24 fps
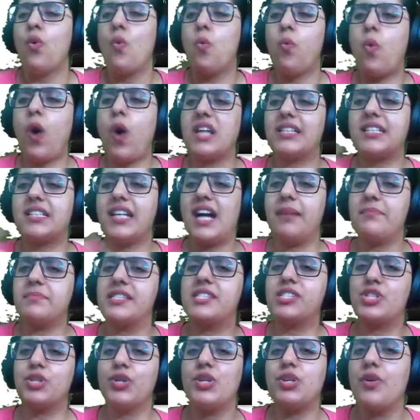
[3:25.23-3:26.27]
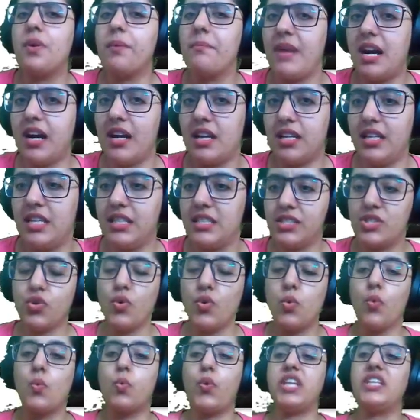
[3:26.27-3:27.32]
What comes to your mind
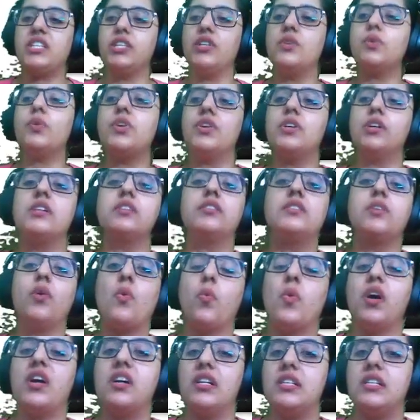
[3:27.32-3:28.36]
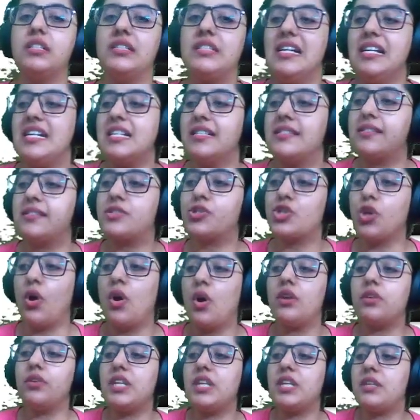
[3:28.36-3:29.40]
when you hear the word
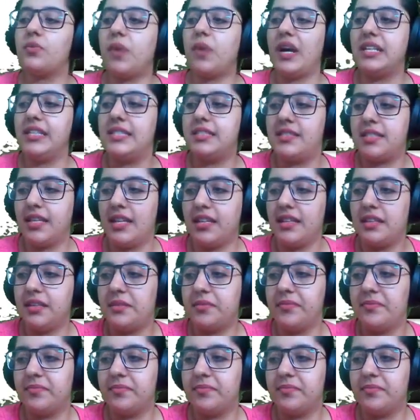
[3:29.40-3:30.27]
story writing?